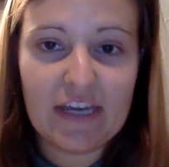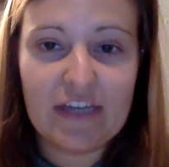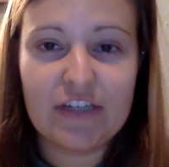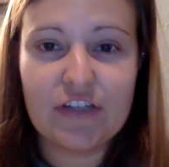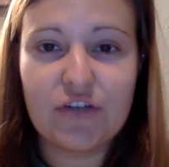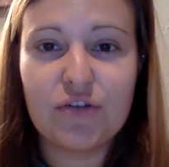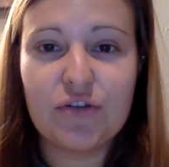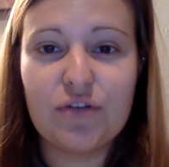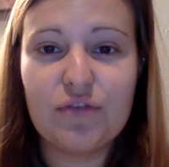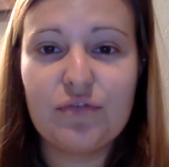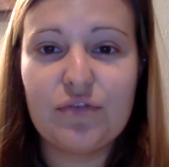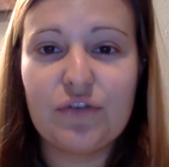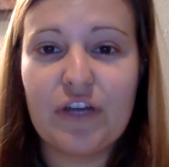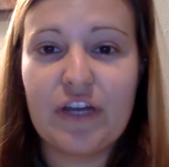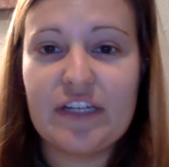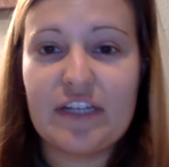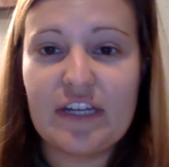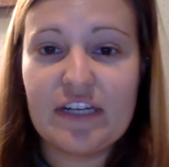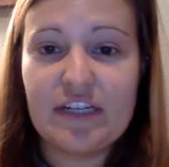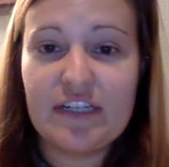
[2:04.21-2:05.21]
I coded for
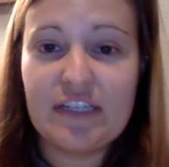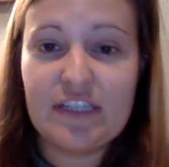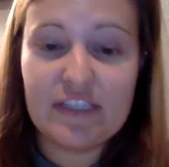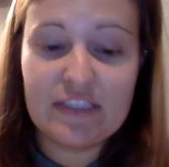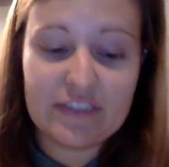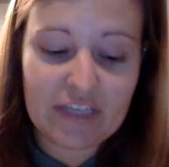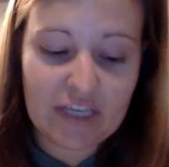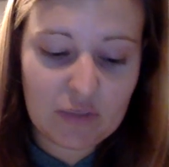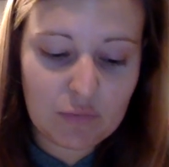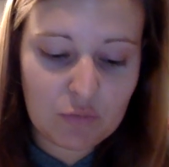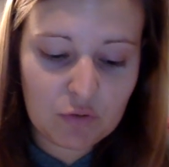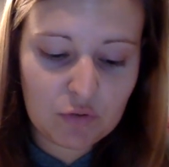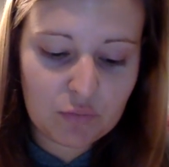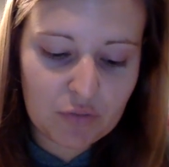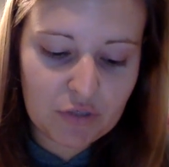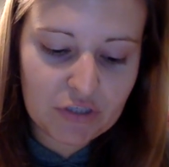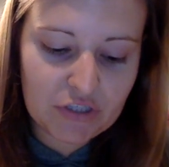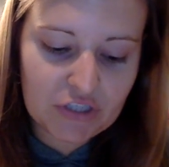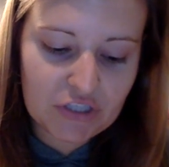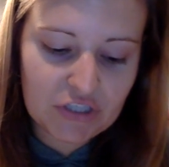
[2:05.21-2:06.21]
identity label
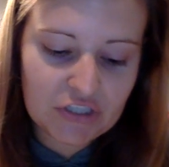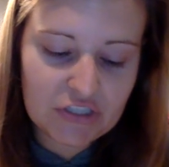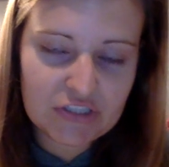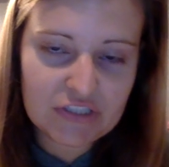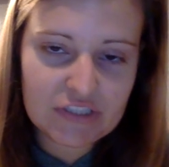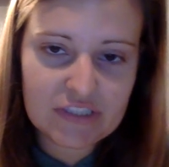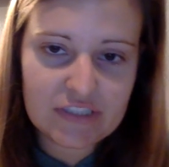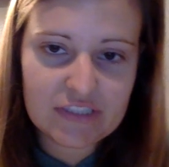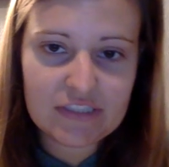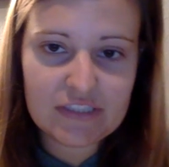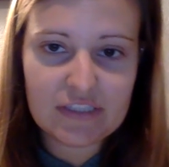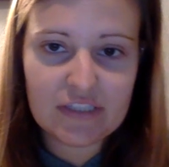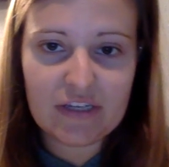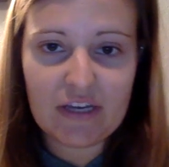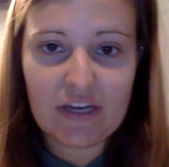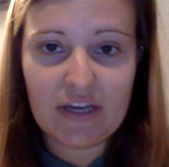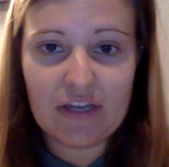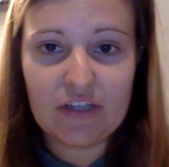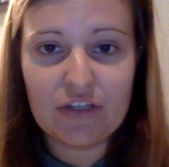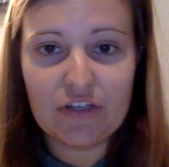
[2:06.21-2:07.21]
markers.
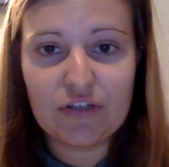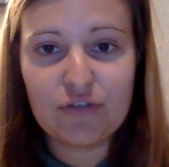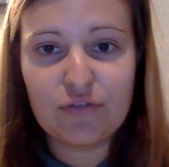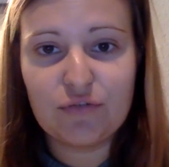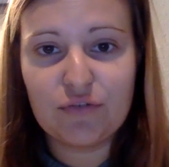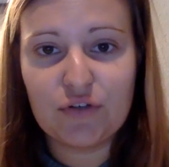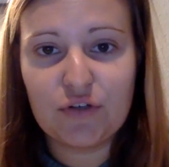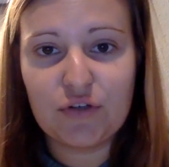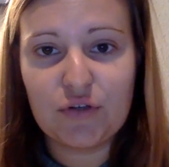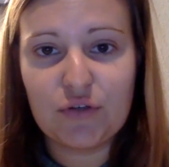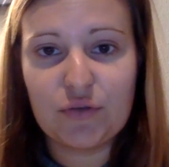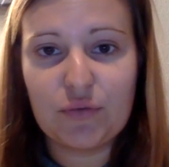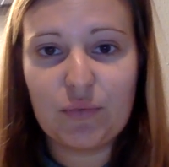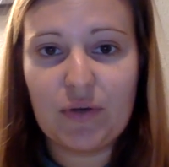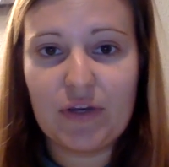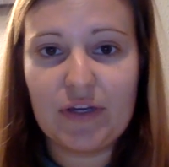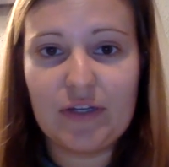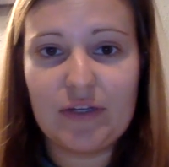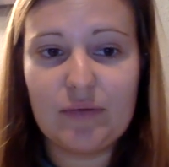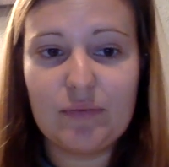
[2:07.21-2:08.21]
I looked for
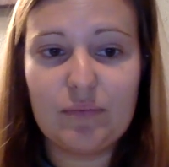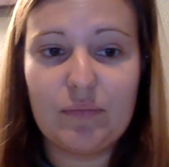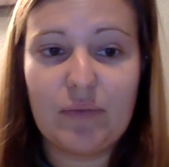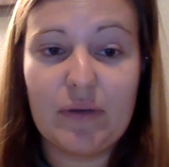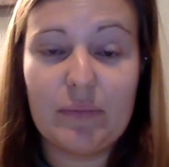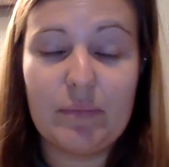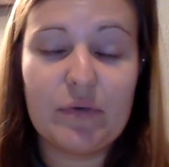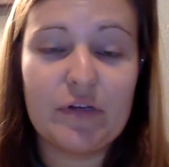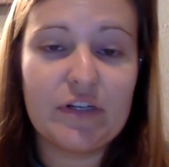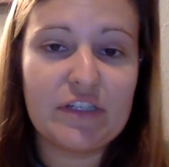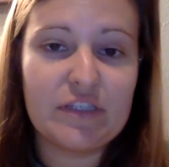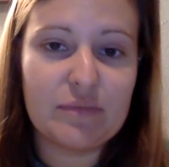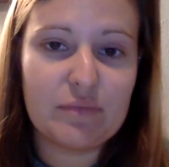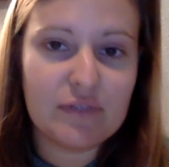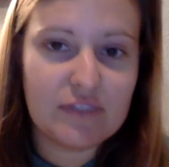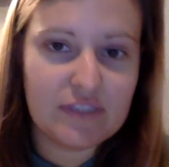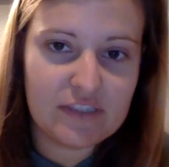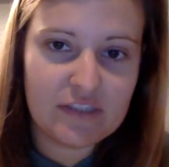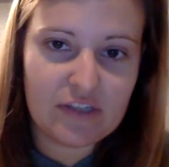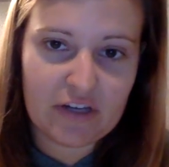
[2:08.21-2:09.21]
when my
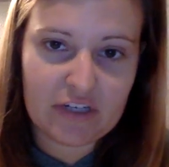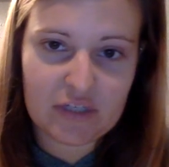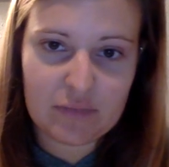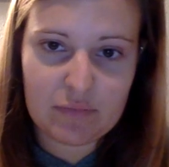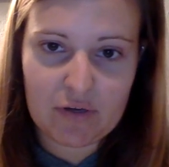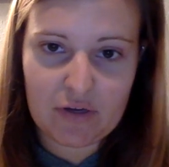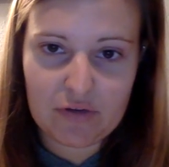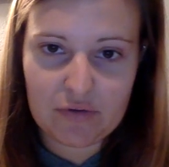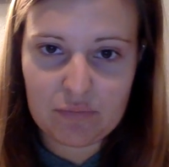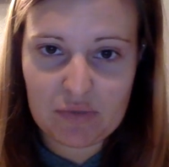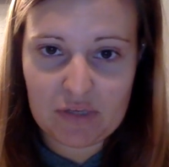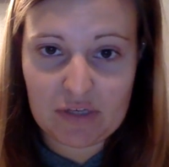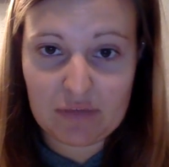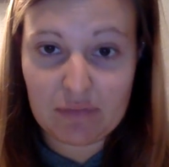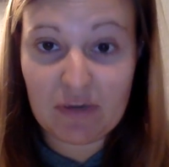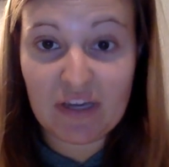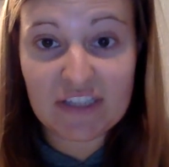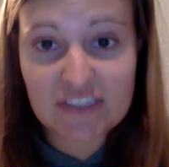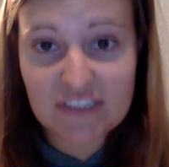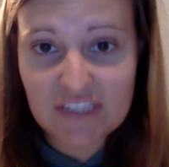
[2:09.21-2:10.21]
participants talked about being
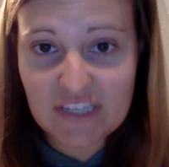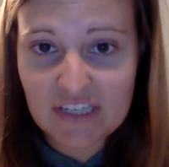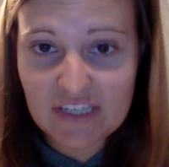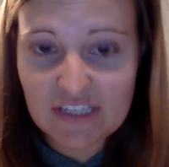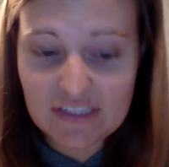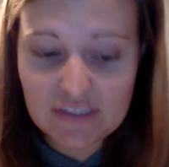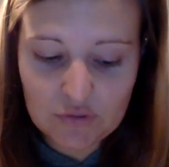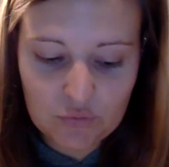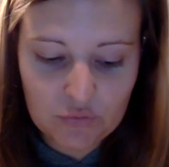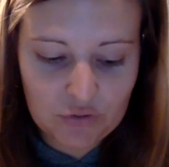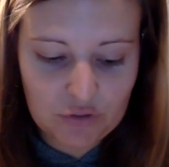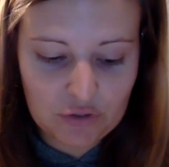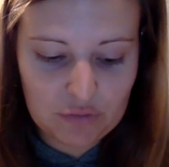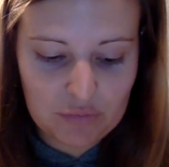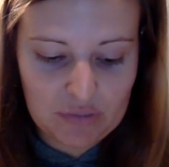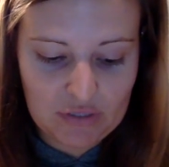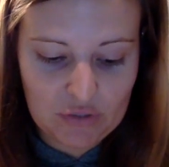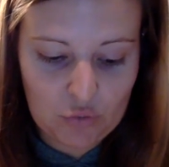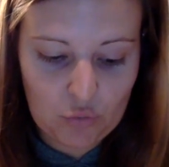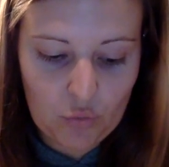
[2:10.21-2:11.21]
Mexican or
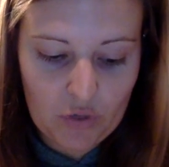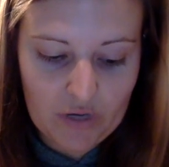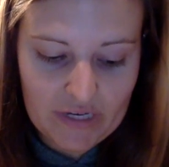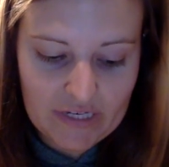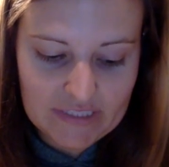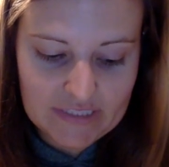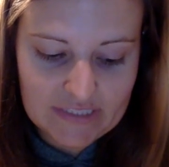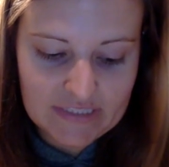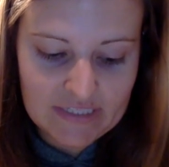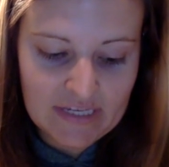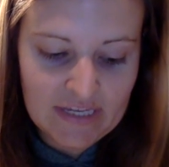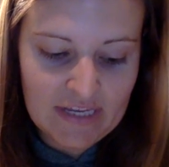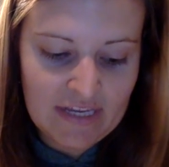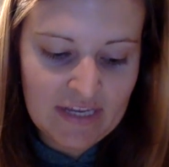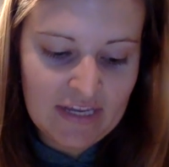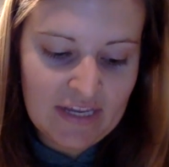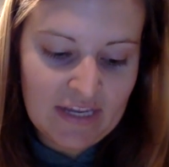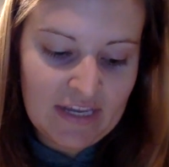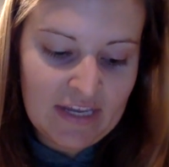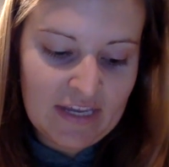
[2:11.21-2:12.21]
being white,
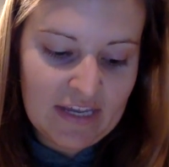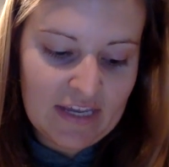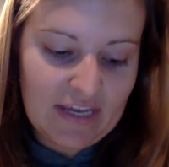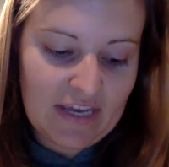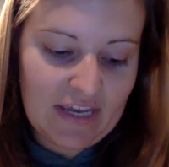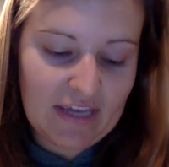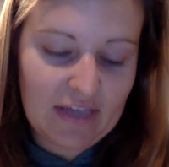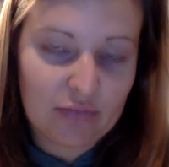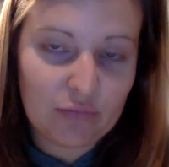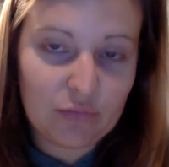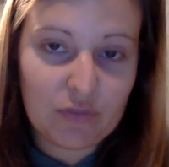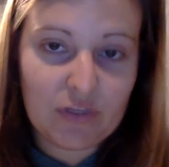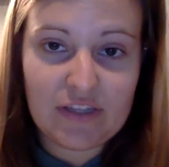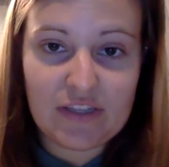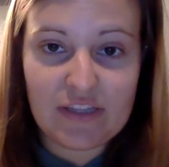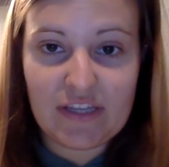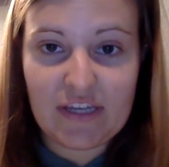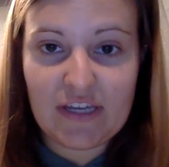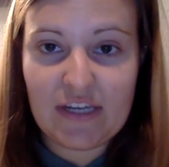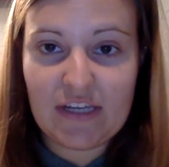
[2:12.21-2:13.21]
and
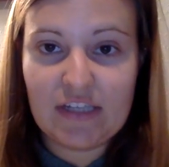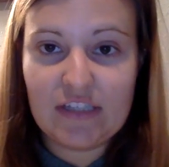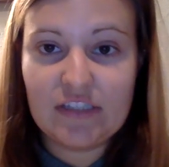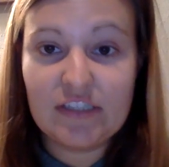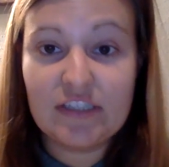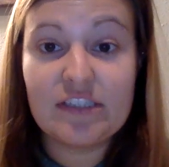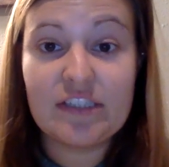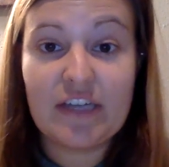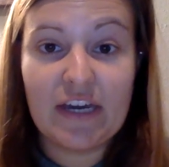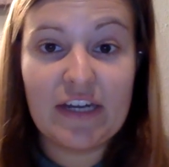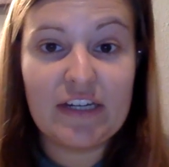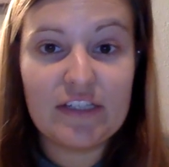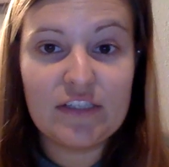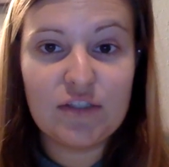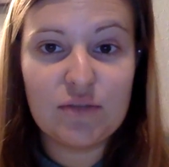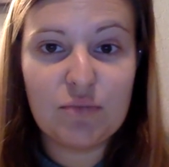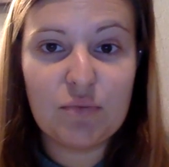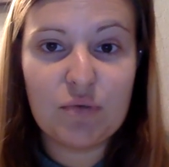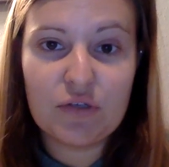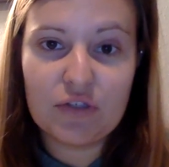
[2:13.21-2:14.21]
when they decided
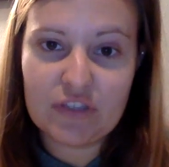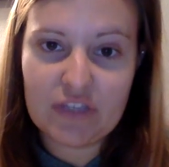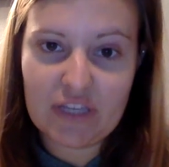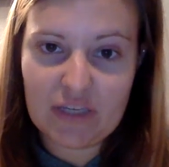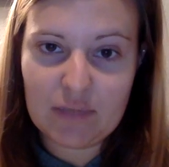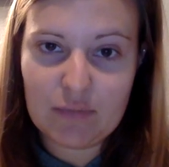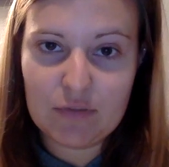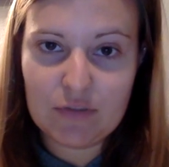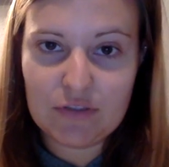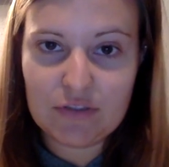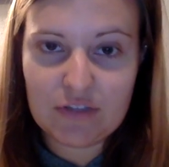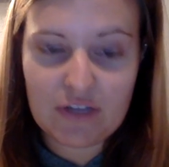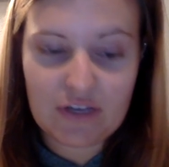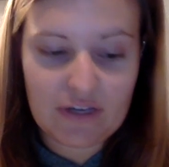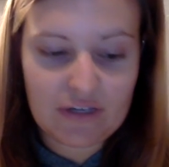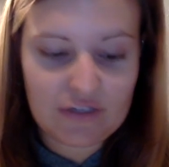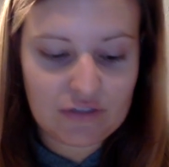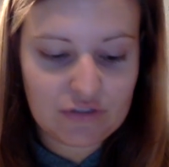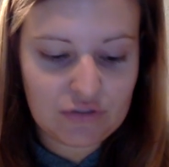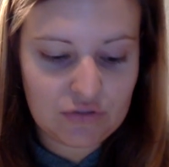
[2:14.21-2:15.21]
to put a label
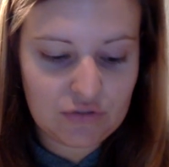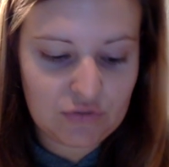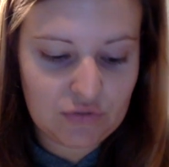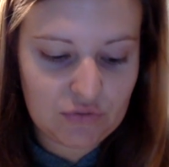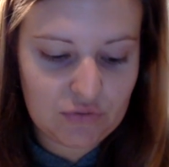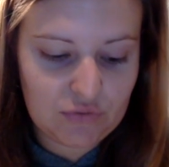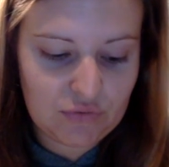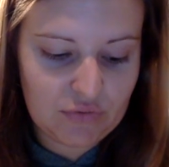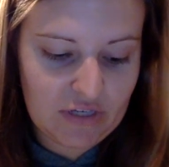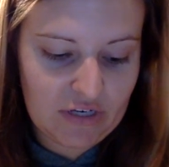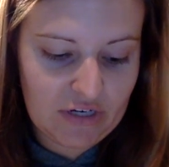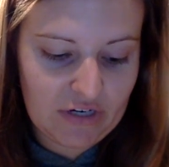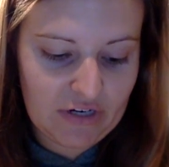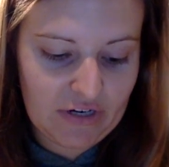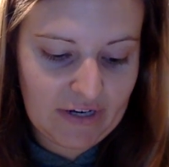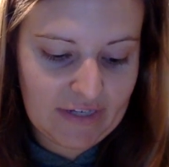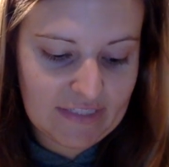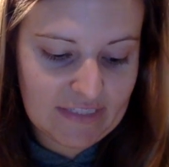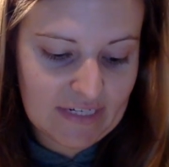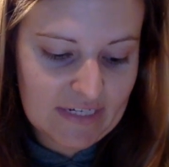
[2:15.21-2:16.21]
onto
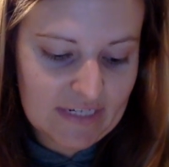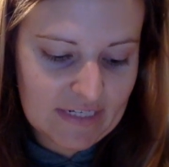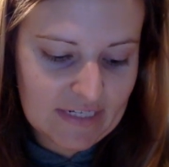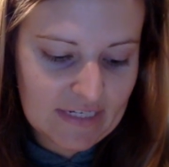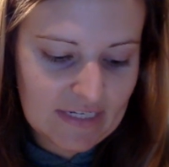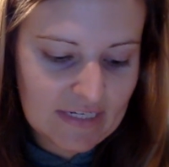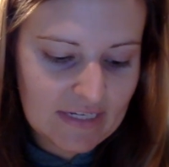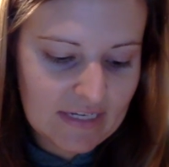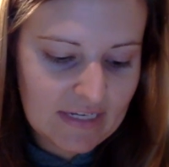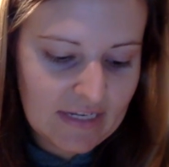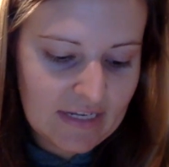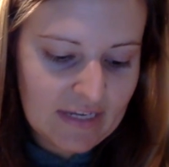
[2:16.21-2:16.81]
their identity.